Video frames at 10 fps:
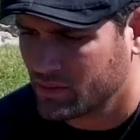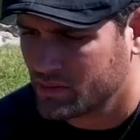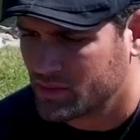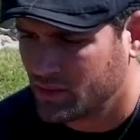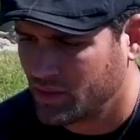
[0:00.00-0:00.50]

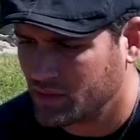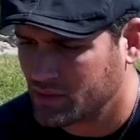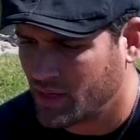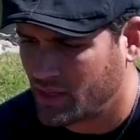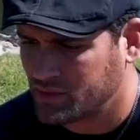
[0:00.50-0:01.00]
until it gets
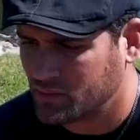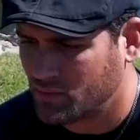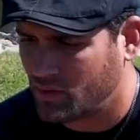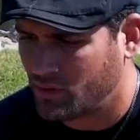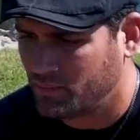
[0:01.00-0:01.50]
nice and
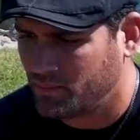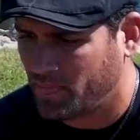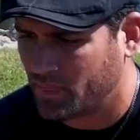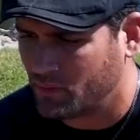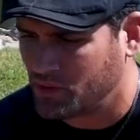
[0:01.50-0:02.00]
warm.
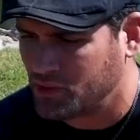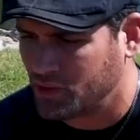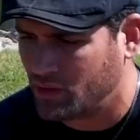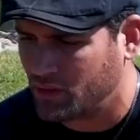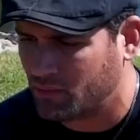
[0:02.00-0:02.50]
And what you're
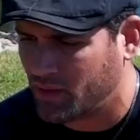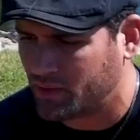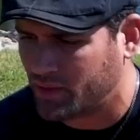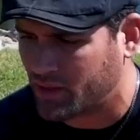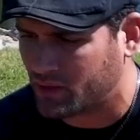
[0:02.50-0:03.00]
doing, you're
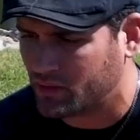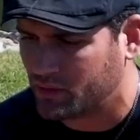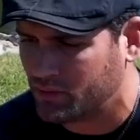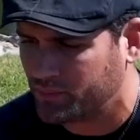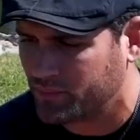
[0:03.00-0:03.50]
melting that
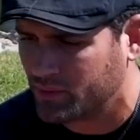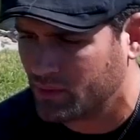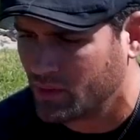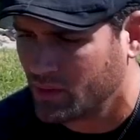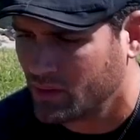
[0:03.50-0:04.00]
glue.
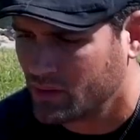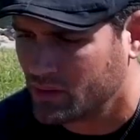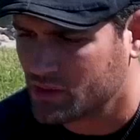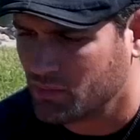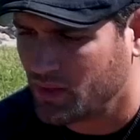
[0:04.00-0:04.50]

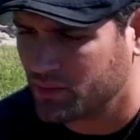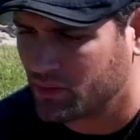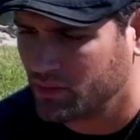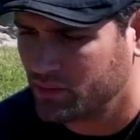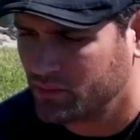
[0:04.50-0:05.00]
You're just melting the
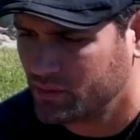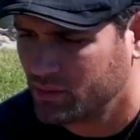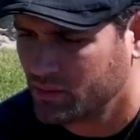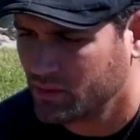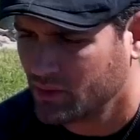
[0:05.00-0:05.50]
glue
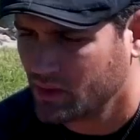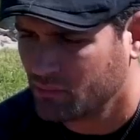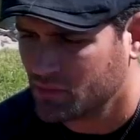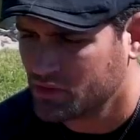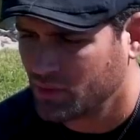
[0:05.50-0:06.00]

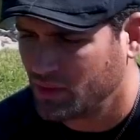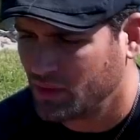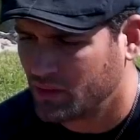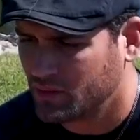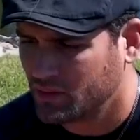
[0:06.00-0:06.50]
between
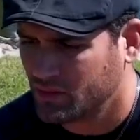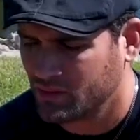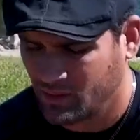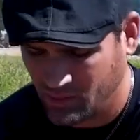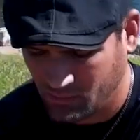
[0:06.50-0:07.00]

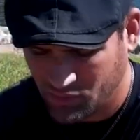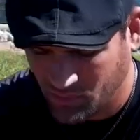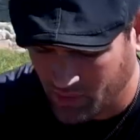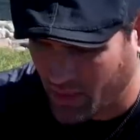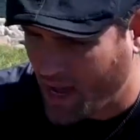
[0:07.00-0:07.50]

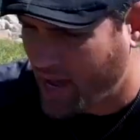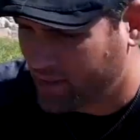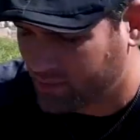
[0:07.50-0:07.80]
the guide